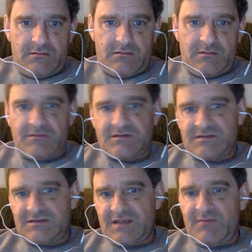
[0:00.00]
it's
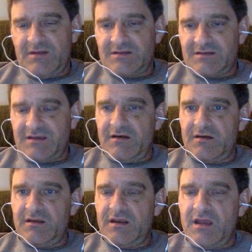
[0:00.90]
10 minutes later,
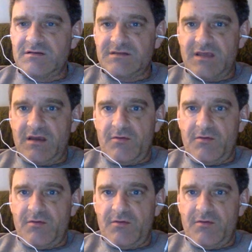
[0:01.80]
So